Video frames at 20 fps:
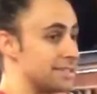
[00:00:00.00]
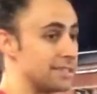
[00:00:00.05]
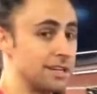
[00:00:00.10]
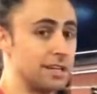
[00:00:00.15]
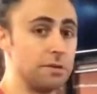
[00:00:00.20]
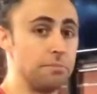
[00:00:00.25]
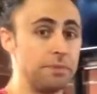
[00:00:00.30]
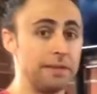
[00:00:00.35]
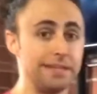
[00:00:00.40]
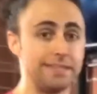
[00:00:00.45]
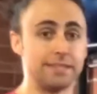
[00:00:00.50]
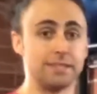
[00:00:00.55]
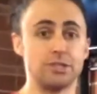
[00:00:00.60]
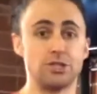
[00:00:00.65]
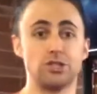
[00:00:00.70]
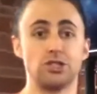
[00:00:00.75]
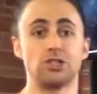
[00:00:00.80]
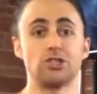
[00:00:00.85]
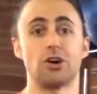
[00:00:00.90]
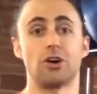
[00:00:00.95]
going to be to
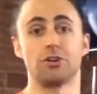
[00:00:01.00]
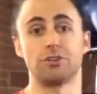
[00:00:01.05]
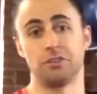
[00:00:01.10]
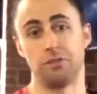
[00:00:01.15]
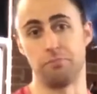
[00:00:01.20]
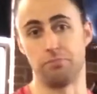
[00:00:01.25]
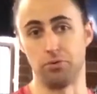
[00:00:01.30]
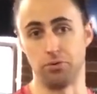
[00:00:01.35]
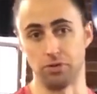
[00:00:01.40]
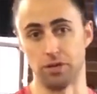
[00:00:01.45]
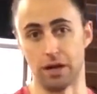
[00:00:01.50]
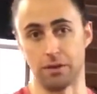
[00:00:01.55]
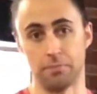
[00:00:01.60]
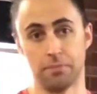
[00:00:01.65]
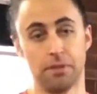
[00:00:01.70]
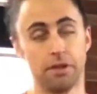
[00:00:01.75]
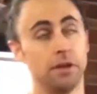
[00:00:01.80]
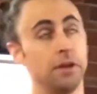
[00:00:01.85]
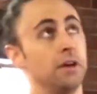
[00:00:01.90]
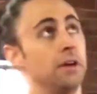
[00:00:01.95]
start the pull-up.
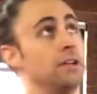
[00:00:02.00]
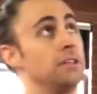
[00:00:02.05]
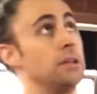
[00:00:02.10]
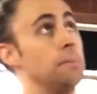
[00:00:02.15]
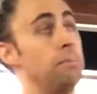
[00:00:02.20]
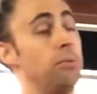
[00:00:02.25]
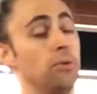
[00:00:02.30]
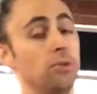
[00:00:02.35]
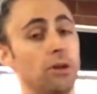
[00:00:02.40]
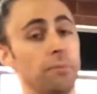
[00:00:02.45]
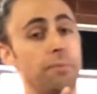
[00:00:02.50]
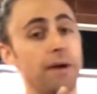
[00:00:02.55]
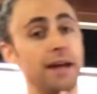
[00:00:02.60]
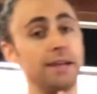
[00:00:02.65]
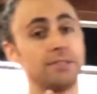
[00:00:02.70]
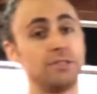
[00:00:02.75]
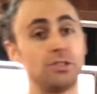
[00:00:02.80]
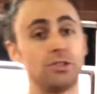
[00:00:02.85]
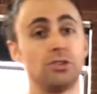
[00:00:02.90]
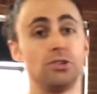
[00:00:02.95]
The pull-up
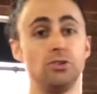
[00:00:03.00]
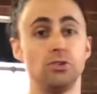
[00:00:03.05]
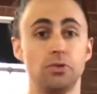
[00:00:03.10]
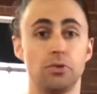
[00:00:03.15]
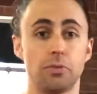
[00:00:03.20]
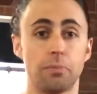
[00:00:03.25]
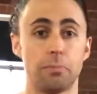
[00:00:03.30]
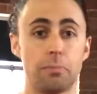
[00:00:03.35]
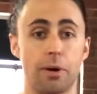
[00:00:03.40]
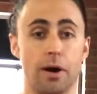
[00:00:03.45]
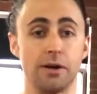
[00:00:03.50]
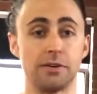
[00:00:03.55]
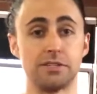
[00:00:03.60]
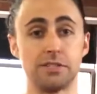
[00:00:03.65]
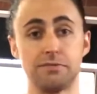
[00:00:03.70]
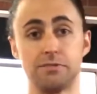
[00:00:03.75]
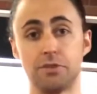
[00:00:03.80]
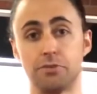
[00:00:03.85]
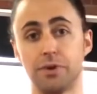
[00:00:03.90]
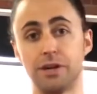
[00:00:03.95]
has two parts
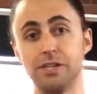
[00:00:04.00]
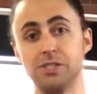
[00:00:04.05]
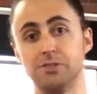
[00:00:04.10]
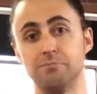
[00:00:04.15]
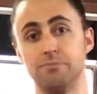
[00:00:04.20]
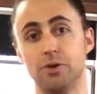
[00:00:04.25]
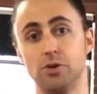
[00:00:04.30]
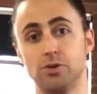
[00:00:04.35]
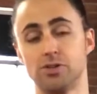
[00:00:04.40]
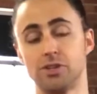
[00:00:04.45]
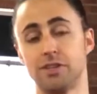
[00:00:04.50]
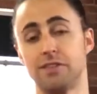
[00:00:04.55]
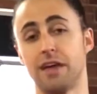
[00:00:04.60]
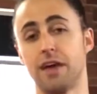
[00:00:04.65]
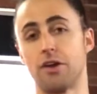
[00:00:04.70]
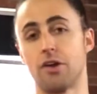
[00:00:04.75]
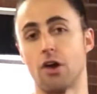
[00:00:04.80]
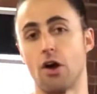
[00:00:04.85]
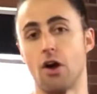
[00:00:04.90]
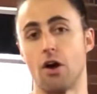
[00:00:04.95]
of the range of motion
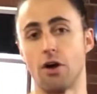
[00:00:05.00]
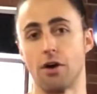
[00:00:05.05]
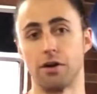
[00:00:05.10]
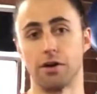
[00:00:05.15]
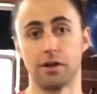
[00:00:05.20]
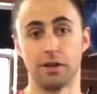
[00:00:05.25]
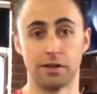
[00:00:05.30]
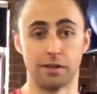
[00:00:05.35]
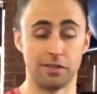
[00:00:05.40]
that are hard,